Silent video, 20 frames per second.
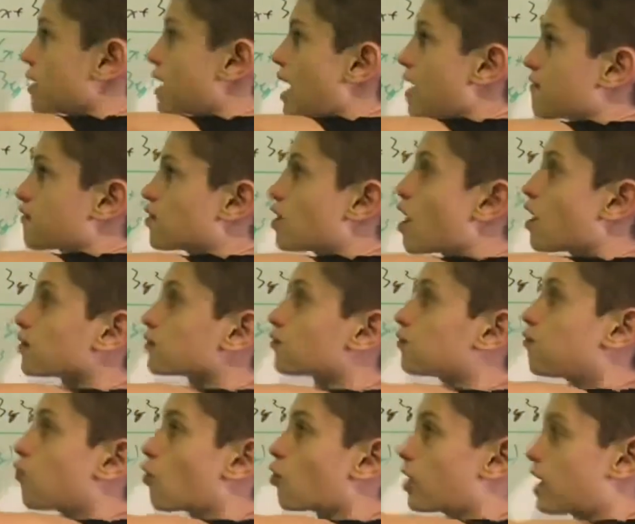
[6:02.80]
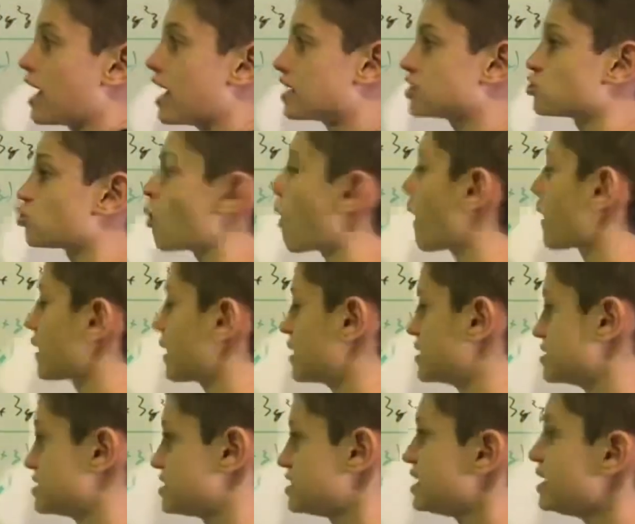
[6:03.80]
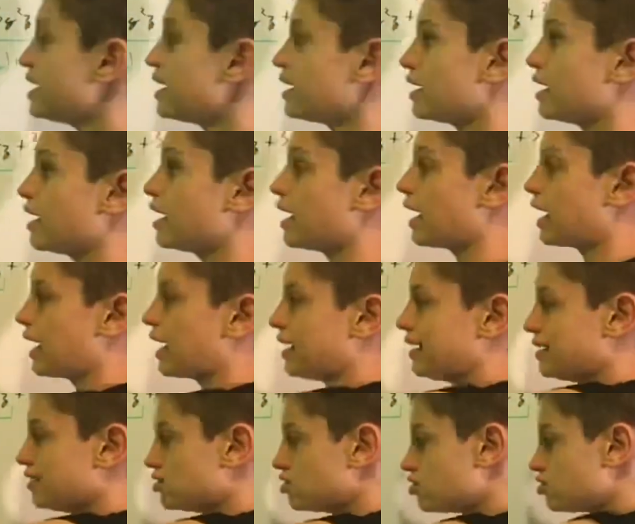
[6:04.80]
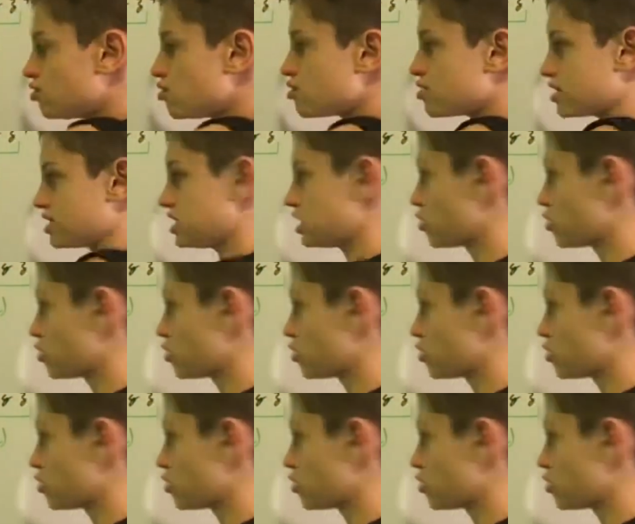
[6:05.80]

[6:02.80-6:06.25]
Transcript: we have got for x, y, and z into this